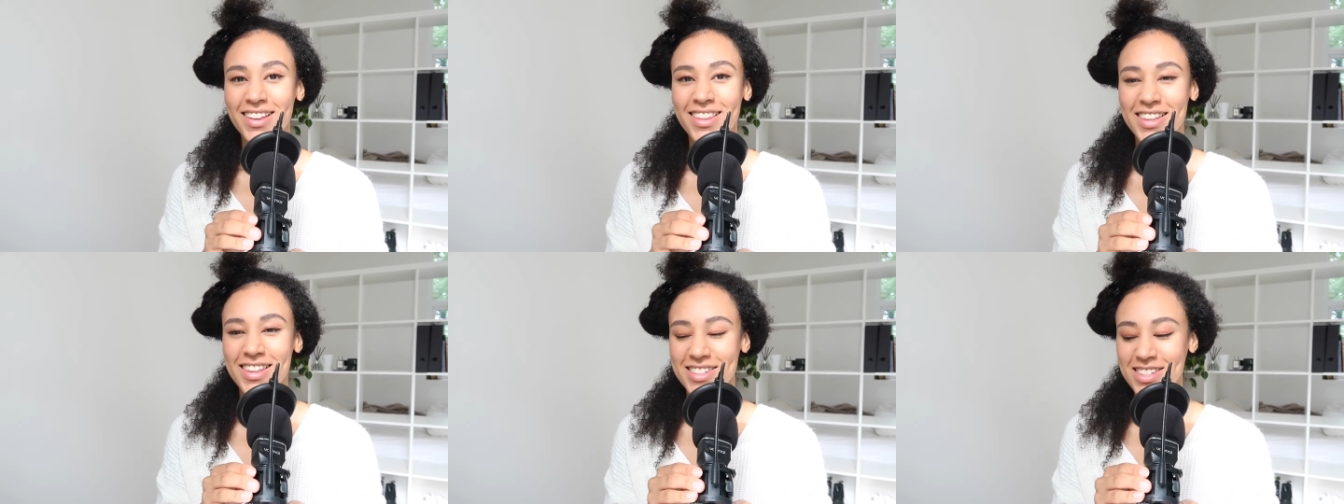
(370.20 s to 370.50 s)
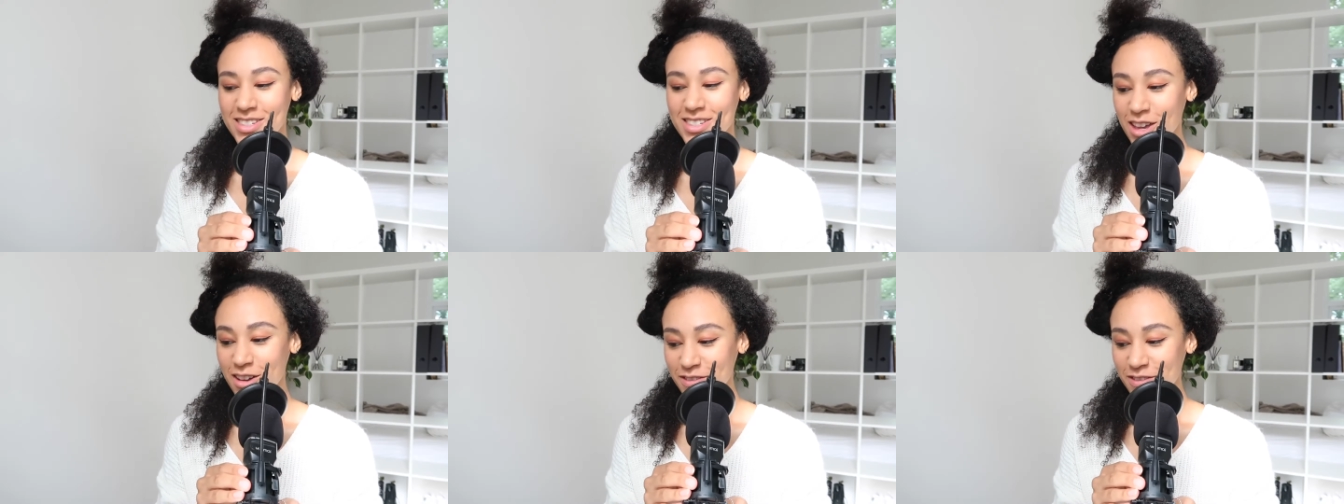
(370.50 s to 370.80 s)
This
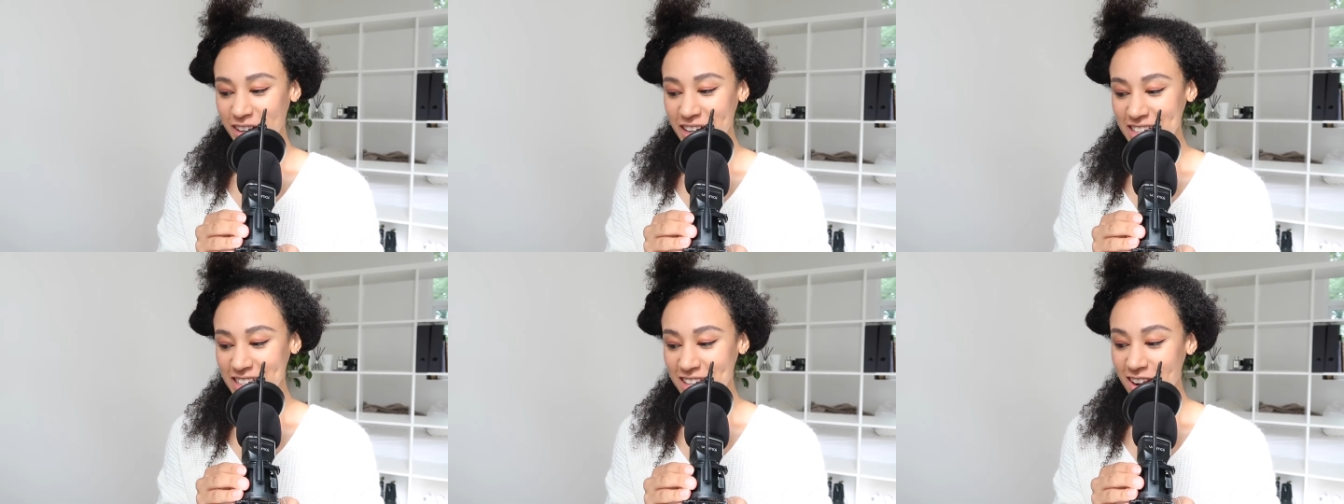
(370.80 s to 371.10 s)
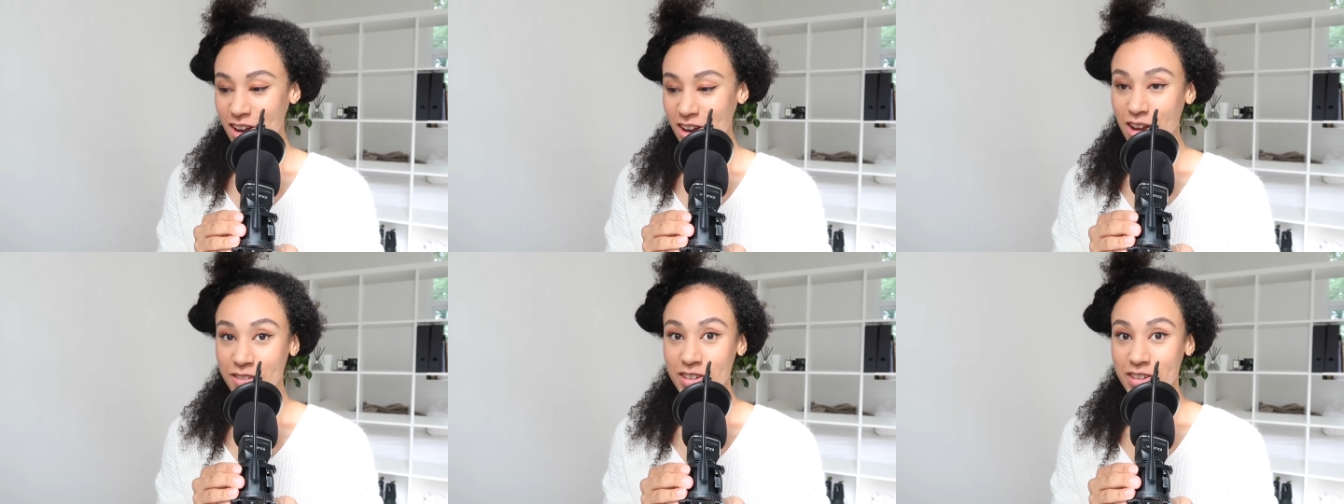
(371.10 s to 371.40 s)
is so funny because I
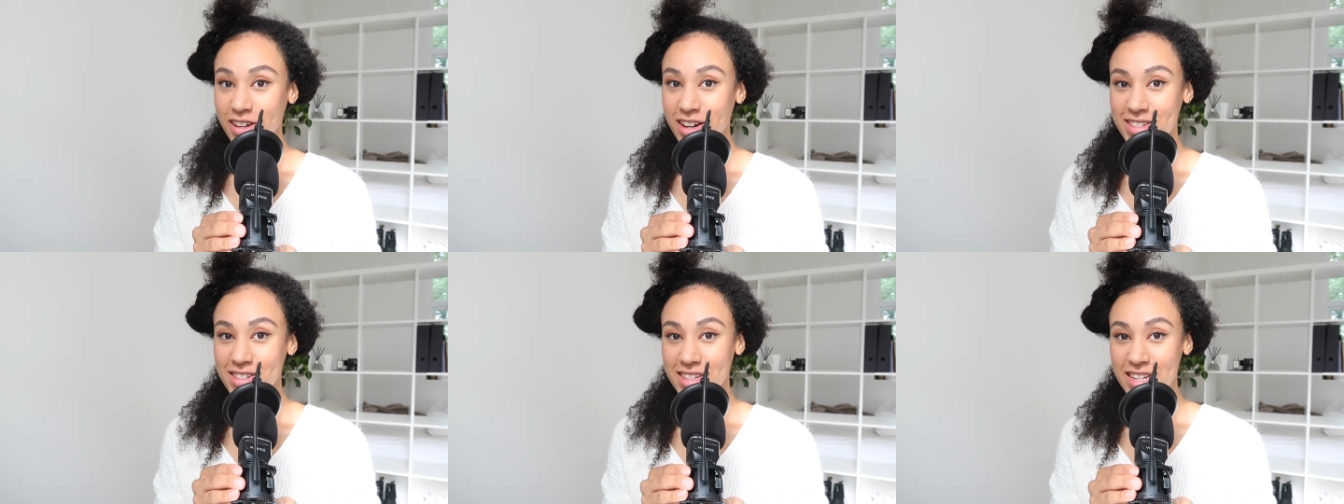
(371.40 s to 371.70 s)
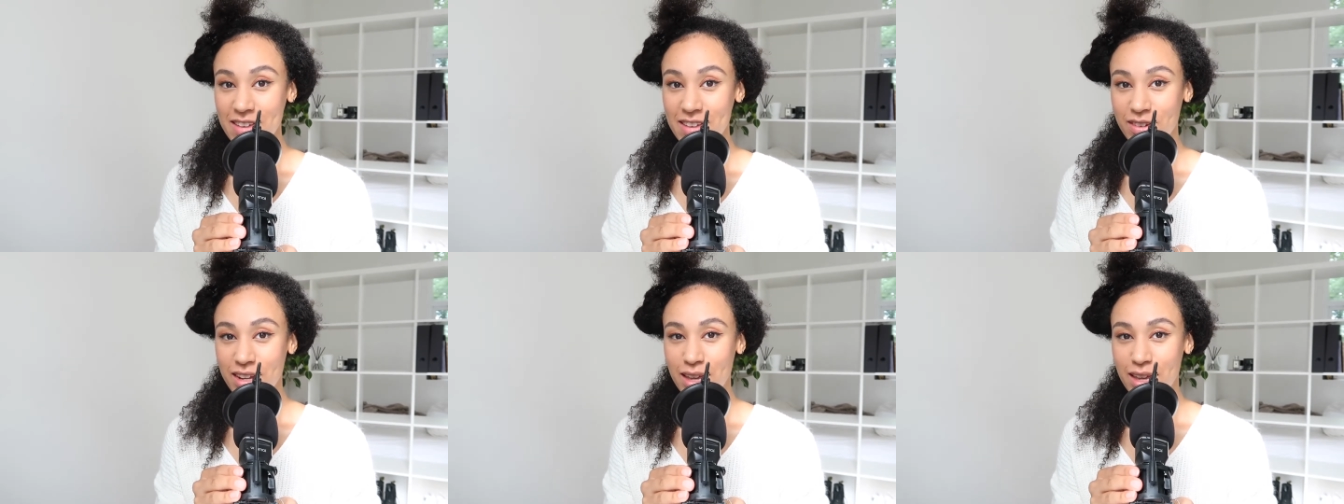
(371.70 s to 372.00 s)
don't know if you guys
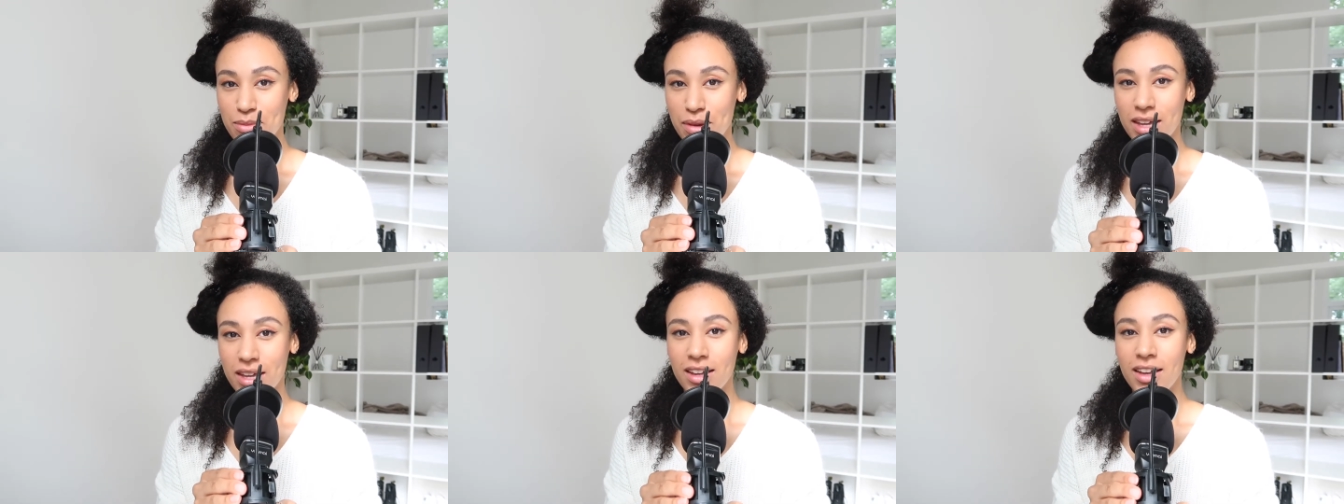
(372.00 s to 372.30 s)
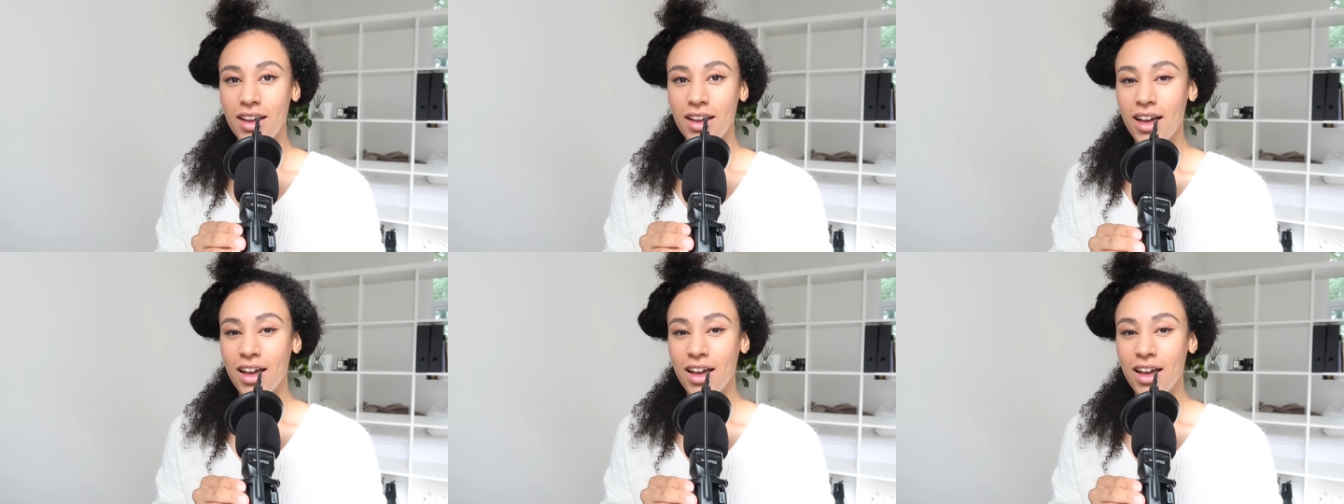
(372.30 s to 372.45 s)
can even hear me.